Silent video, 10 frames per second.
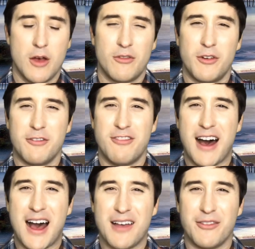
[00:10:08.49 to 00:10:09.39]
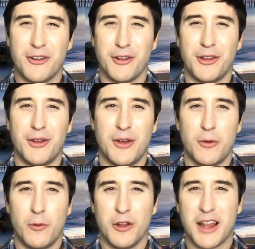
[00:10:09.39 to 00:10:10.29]
Revival
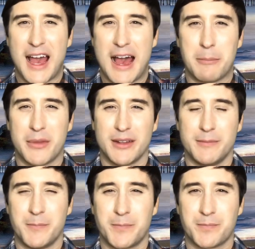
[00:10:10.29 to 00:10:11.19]
will happen.